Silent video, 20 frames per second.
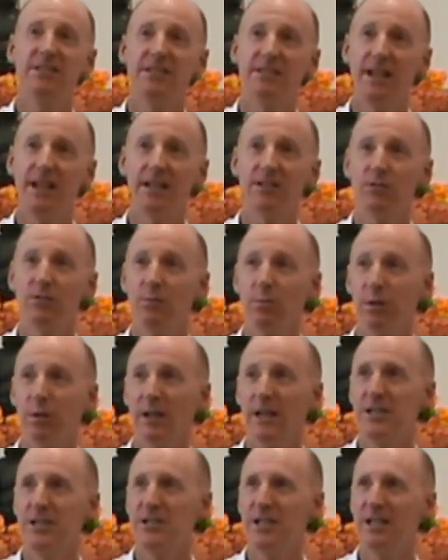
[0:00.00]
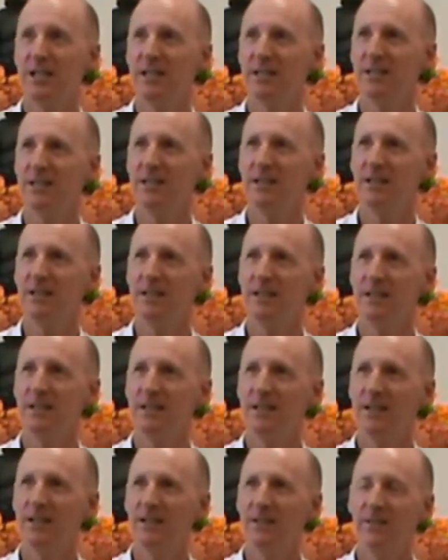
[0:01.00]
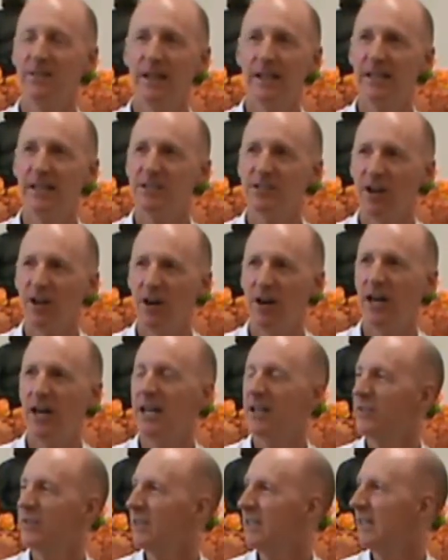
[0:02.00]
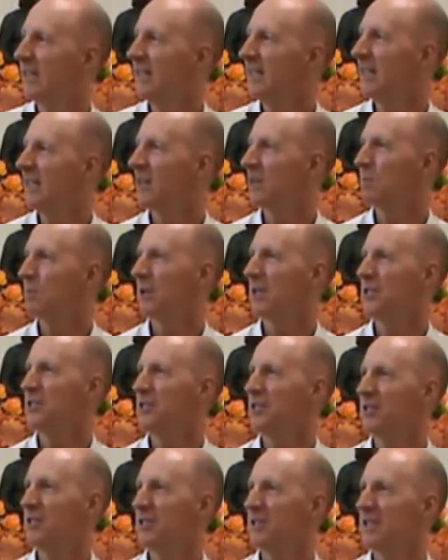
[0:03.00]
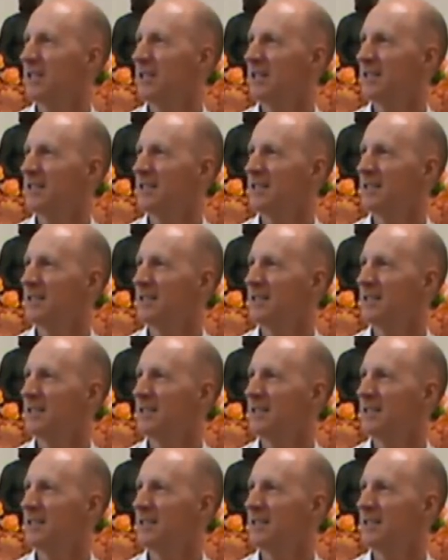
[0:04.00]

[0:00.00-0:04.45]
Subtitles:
subtle pleasure that is higher than any other pleasure you can get.